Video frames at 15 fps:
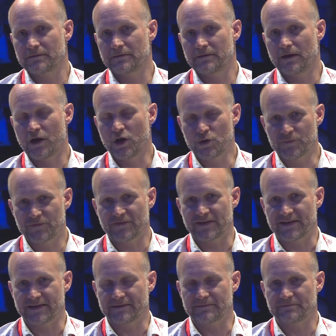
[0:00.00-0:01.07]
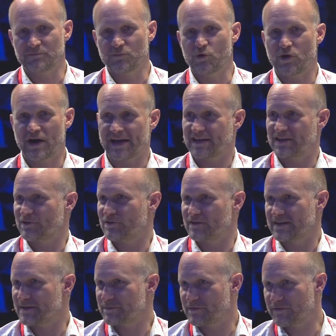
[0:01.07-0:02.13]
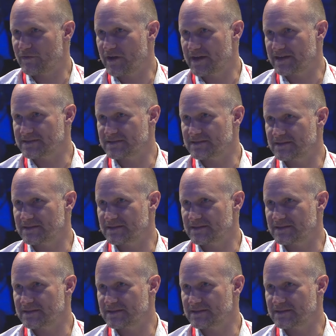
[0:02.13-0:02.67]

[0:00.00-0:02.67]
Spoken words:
hopefully more accurately provide